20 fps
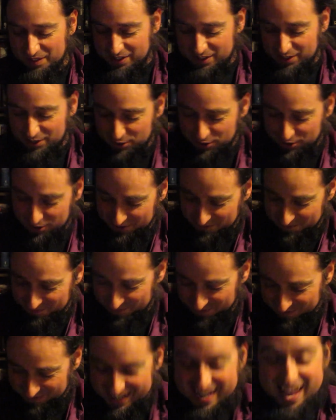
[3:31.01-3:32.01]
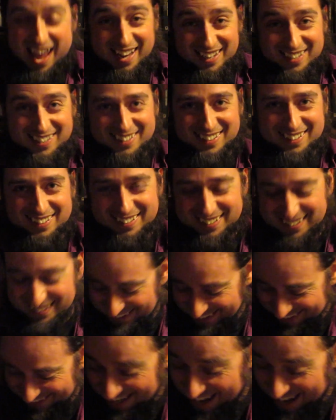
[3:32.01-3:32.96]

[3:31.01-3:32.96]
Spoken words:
Bitter, full of rage.